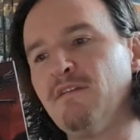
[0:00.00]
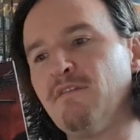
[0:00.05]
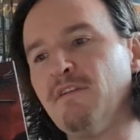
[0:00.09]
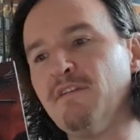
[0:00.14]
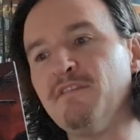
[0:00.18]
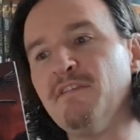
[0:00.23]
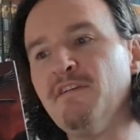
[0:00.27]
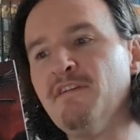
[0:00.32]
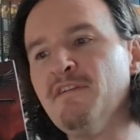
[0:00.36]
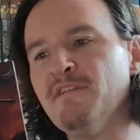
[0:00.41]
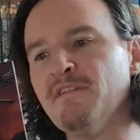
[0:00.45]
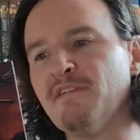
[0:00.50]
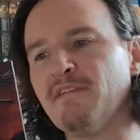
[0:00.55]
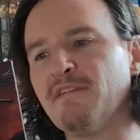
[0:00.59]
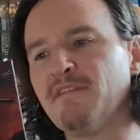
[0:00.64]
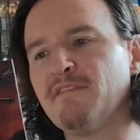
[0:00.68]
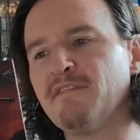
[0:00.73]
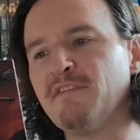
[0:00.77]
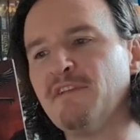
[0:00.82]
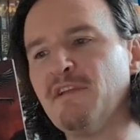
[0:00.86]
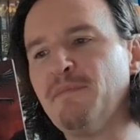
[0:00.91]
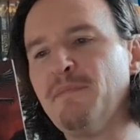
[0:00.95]
Return
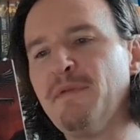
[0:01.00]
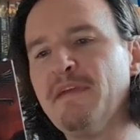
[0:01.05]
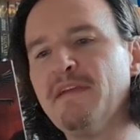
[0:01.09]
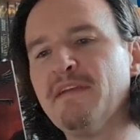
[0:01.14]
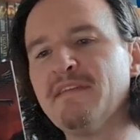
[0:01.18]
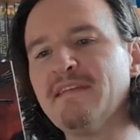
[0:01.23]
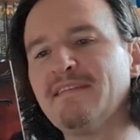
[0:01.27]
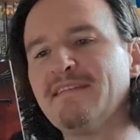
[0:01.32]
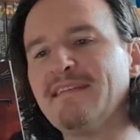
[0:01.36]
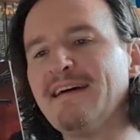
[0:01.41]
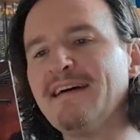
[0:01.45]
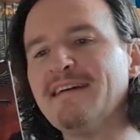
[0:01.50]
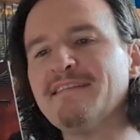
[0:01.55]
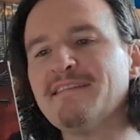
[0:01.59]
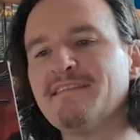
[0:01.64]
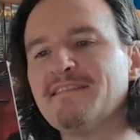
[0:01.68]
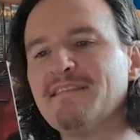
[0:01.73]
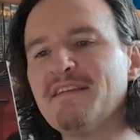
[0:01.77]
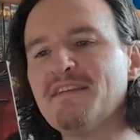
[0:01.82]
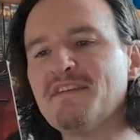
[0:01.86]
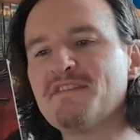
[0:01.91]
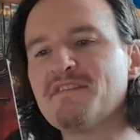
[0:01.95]
to repair the
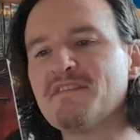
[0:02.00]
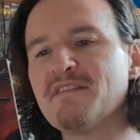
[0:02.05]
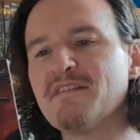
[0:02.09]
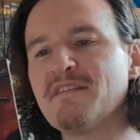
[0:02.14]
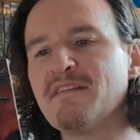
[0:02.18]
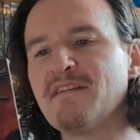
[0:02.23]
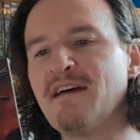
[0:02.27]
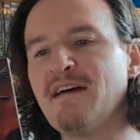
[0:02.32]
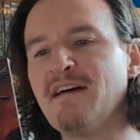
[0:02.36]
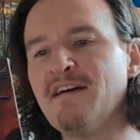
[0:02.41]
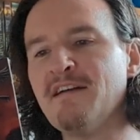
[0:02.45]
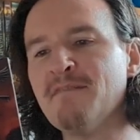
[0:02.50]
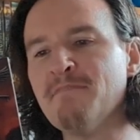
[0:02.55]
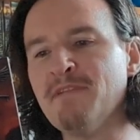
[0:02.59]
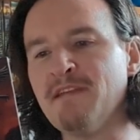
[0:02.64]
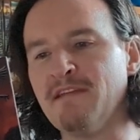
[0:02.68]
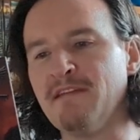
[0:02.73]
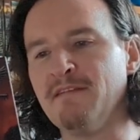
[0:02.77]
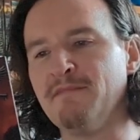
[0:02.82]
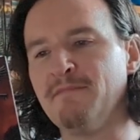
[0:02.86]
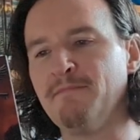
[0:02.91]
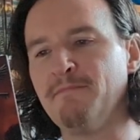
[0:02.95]
tattered Eastern
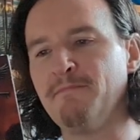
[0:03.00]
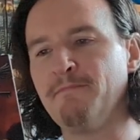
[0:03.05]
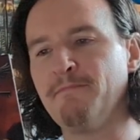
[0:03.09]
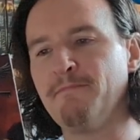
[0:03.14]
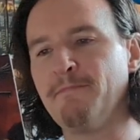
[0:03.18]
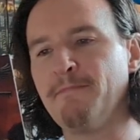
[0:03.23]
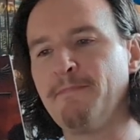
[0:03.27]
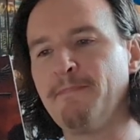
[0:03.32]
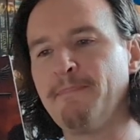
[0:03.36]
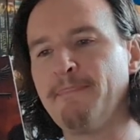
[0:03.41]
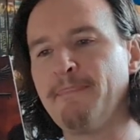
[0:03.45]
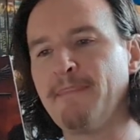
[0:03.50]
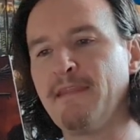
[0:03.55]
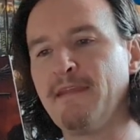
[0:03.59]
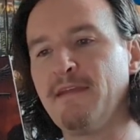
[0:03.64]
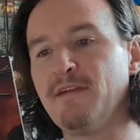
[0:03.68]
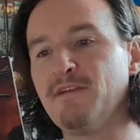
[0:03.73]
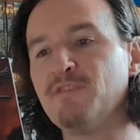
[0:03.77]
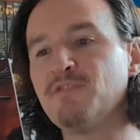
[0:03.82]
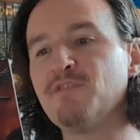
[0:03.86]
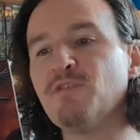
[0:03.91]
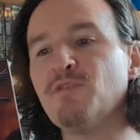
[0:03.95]
army,
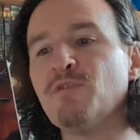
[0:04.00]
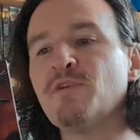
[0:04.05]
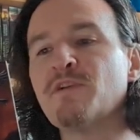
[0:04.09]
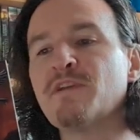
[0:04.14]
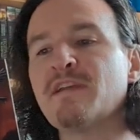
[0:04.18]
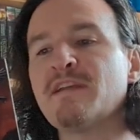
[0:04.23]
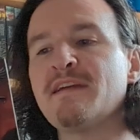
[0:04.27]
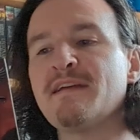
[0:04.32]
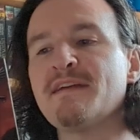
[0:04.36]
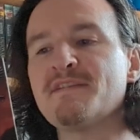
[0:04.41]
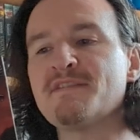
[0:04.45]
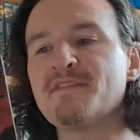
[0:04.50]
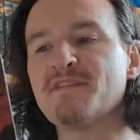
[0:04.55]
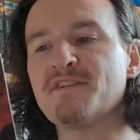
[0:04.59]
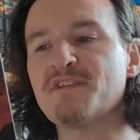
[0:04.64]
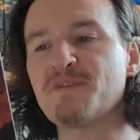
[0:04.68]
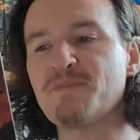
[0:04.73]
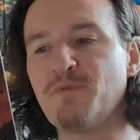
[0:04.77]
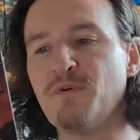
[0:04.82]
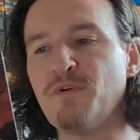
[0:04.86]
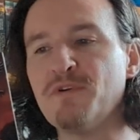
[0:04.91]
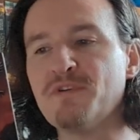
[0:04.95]
to organise a
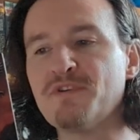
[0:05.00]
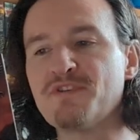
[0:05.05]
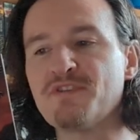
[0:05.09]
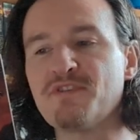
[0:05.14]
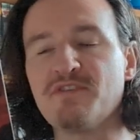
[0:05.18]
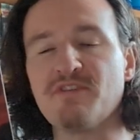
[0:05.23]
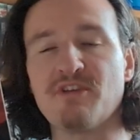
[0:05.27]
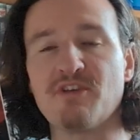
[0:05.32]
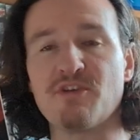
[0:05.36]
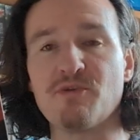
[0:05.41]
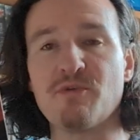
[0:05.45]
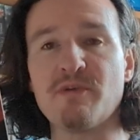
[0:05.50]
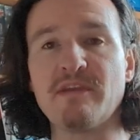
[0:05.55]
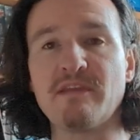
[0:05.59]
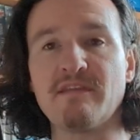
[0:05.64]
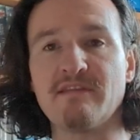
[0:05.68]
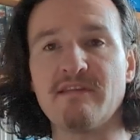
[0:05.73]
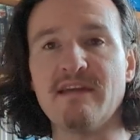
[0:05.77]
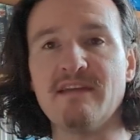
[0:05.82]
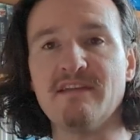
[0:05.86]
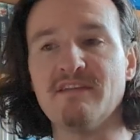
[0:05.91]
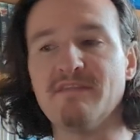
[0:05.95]
response to the growing
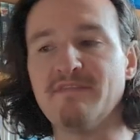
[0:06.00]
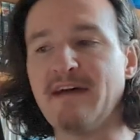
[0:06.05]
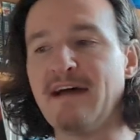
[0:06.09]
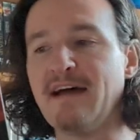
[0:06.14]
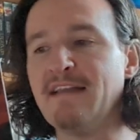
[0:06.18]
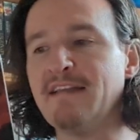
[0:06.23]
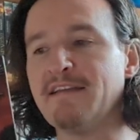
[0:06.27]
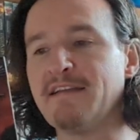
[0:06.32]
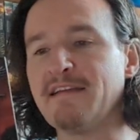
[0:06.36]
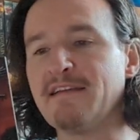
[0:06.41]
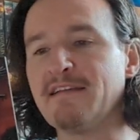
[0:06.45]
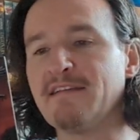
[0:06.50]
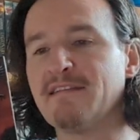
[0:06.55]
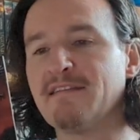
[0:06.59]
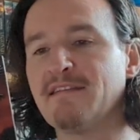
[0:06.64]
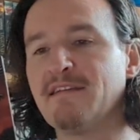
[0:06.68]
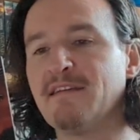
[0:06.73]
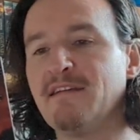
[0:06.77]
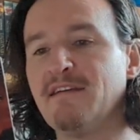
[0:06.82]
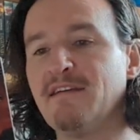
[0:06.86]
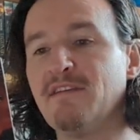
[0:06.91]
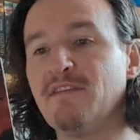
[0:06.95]
threat of Alaric,
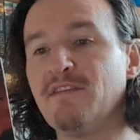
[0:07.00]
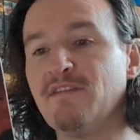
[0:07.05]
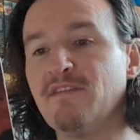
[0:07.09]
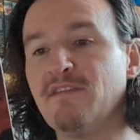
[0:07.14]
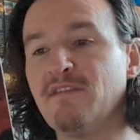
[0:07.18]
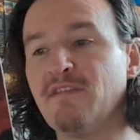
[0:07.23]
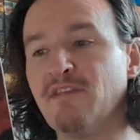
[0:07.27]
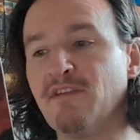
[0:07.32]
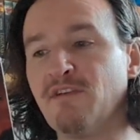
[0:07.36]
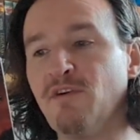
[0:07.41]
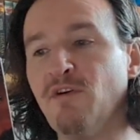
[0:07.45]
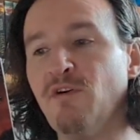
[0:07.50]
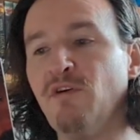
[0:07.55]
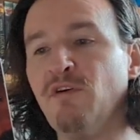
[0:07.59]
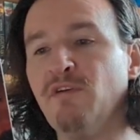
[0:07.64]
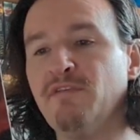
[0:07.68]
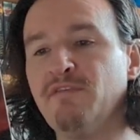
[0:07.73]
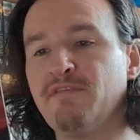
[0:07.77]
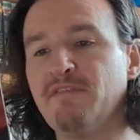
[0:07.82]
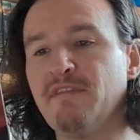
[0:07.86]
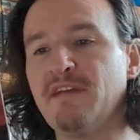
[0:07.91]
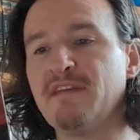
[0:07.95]
the
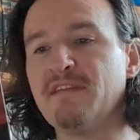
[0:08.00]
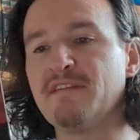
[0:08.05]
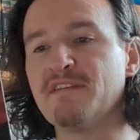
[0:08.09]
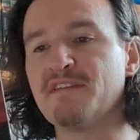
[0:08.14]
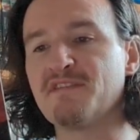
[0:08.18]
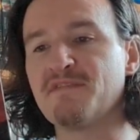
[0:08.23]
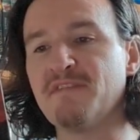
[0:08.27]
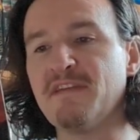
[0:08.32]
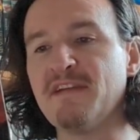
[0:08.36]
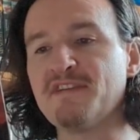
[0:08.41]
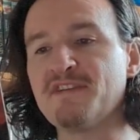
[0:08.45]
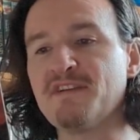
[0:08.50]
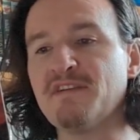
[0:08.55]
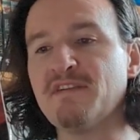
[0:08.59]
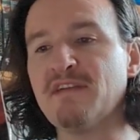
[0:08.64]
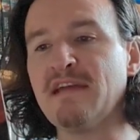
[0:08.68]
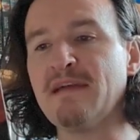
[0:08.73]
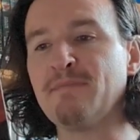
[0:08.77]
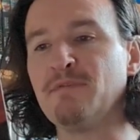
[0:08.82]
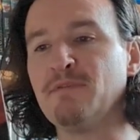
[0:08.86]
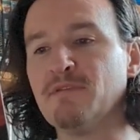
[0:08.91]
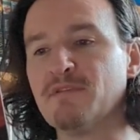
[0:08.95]
Goth and his Vesi
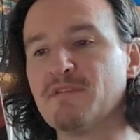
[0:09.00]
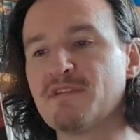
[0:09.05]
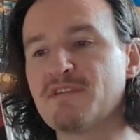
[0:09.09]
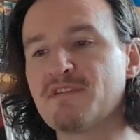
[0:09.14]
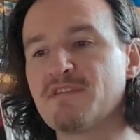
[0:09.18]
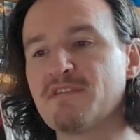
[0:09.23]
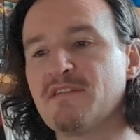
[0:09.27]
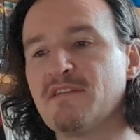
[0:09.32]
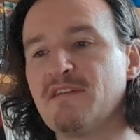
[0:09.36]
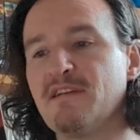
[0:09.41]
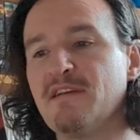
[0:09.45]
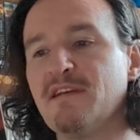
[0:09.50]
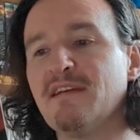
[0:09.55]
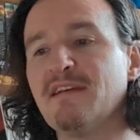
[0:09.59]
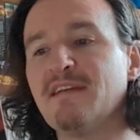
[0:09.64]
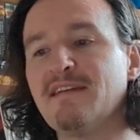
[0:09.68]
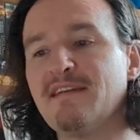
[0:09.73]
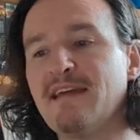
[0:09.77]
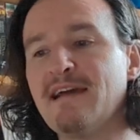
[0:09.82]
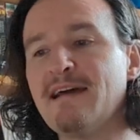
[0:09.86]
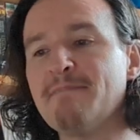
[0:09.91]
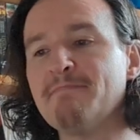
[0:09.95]
rebels,
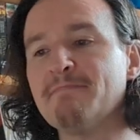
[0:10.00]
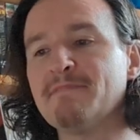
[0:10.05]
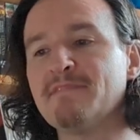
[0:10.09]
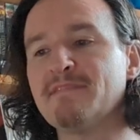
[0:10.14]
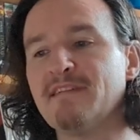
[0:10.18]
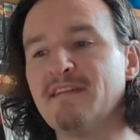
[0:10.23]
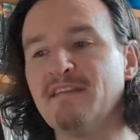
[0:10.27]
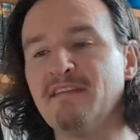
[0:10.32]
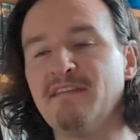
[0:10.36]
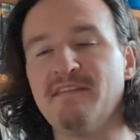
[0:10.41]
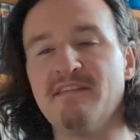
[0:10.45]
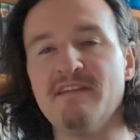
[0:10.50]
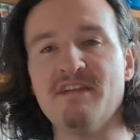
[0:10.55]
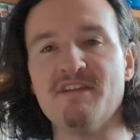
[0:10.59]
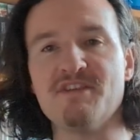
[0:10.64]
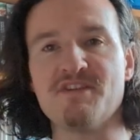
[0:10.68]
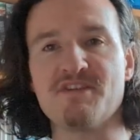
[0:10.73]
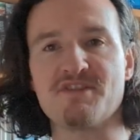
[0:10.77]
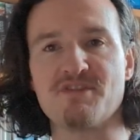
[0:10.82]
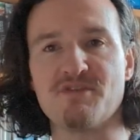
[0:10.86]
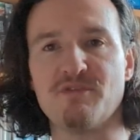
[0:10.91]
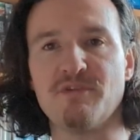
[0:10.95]
camped in
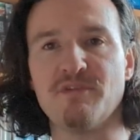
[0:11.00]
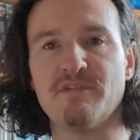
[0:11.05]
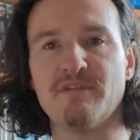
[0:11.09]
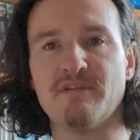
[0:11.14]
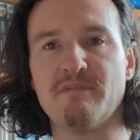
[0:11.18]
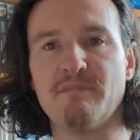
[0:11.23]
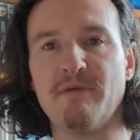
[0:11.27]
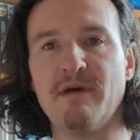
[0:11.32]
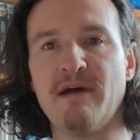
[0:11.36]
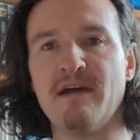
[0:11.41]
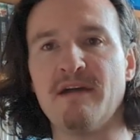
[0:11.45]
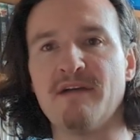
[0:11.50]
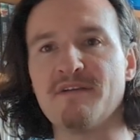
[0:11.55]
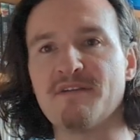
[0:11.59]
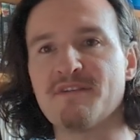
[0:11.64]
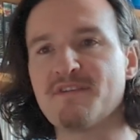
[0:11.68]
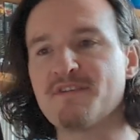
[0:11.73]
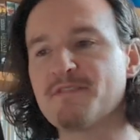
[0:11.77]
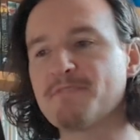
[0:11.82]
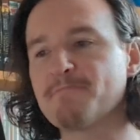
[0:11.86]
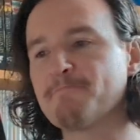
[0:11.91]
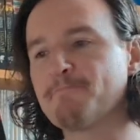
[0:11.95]
Thracia's northern
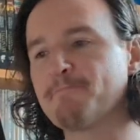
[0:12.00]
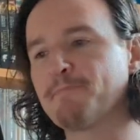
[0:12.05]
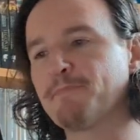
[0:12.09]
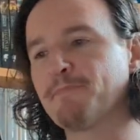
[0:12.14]
parts.